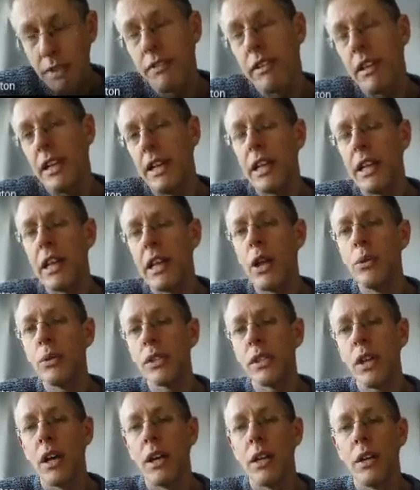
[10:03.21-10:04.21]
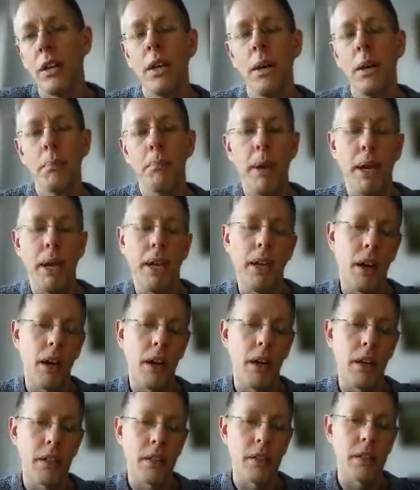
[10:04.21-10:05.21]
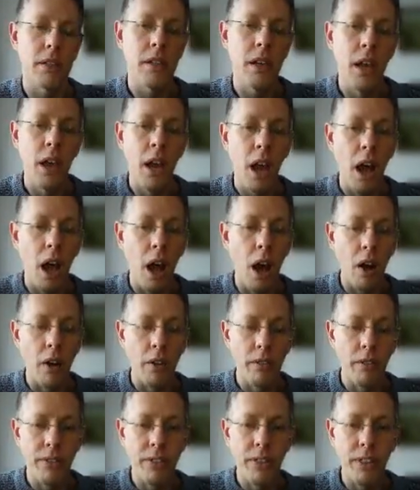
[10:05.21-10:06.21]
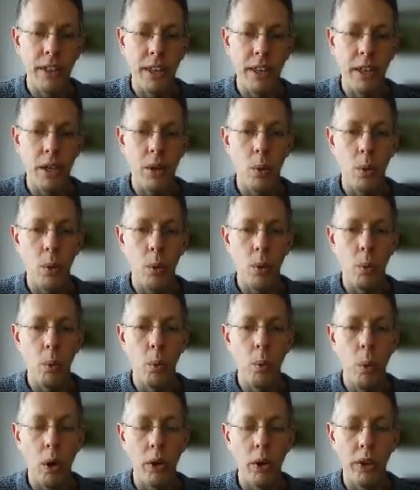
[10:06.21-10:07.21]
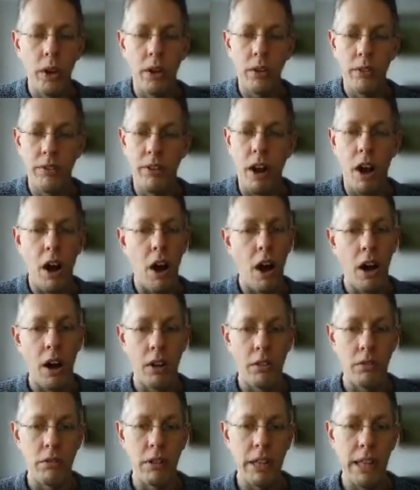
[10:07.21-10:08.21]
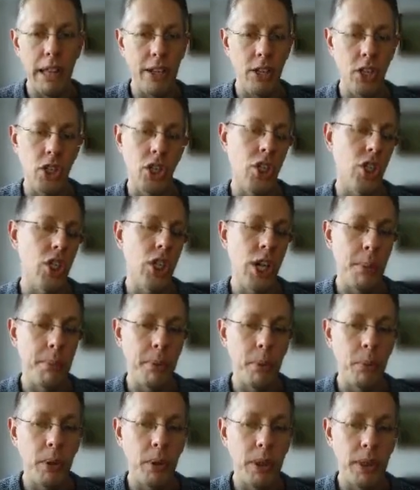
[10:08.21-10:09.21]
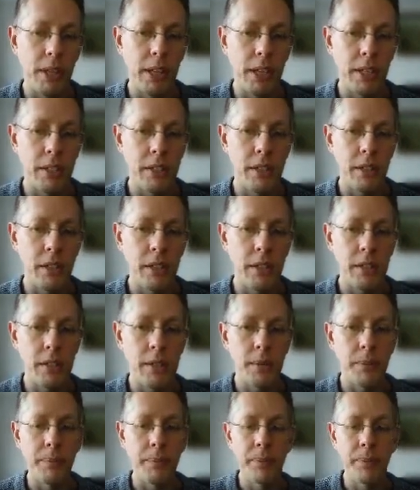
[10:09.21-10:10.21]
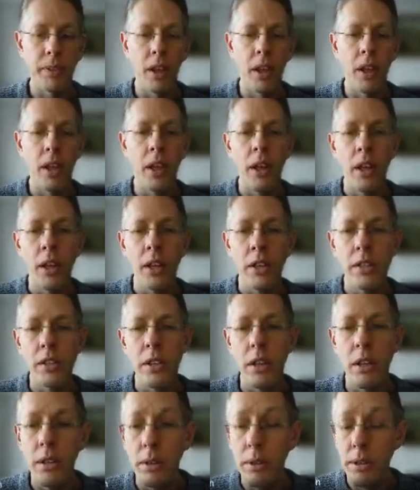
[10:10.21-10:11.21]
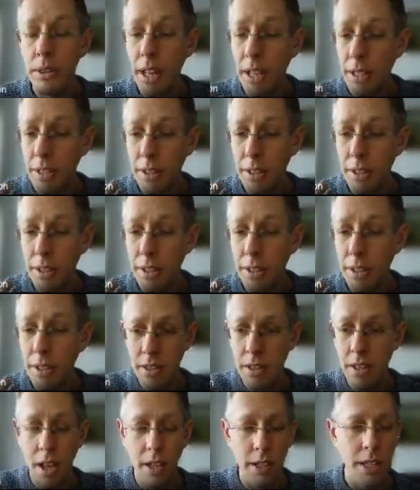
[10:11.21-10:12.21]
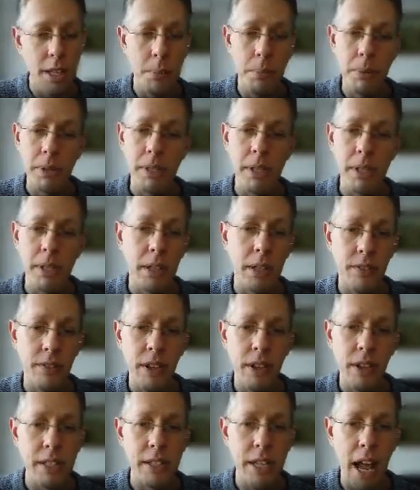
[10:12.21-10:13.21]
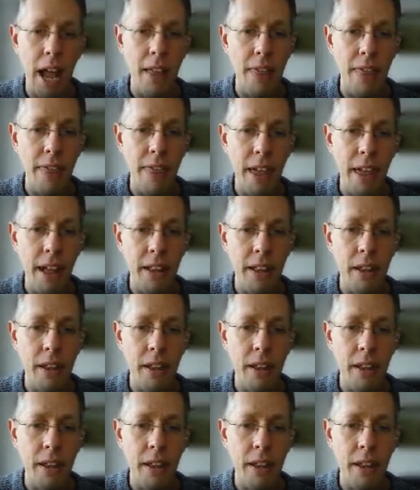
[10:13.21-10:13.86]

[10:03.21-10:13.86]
closer because of the 1/r relationship with the distance. So that's 90% of it. And then